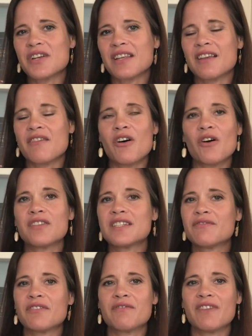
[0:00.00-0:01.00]
I love all the
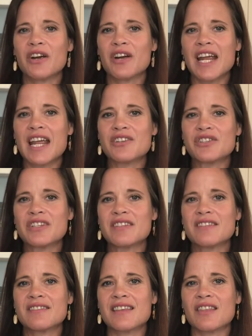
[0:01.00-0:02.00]
different
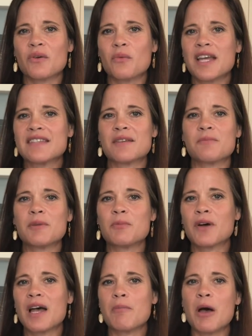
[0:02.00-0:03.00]
variations and the ways that
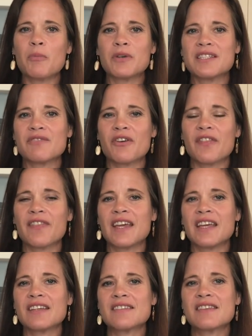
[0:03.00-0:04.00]
people come up with different
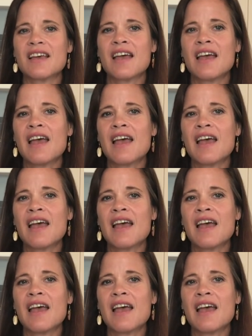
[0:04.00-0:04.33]
things,